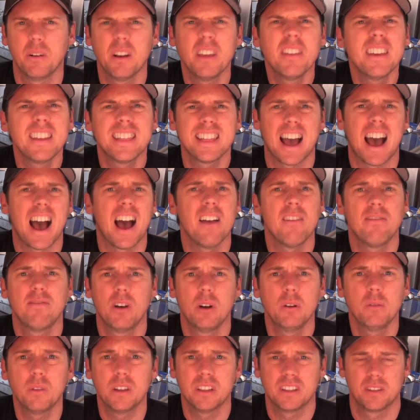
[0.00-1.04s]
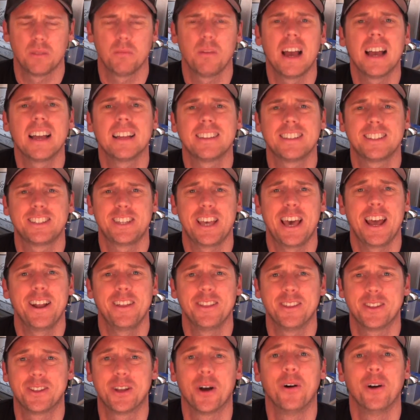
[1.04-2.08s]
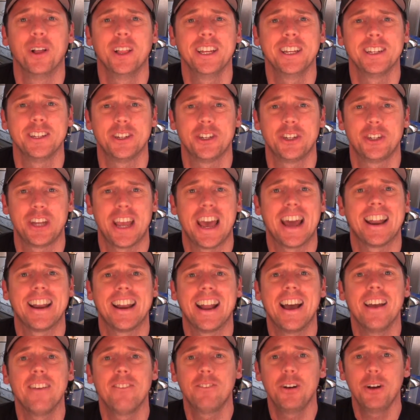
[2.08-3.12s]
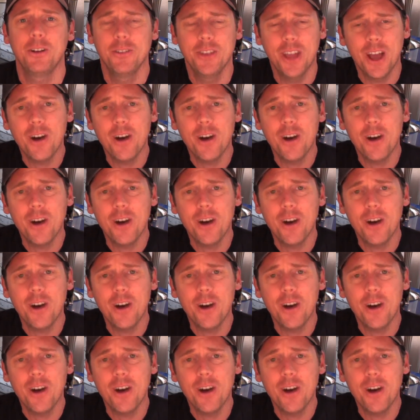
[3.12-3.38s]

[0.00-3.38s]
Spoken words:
What do you think, the iPhone, when some guy sat on the toilet and shat an iPhone?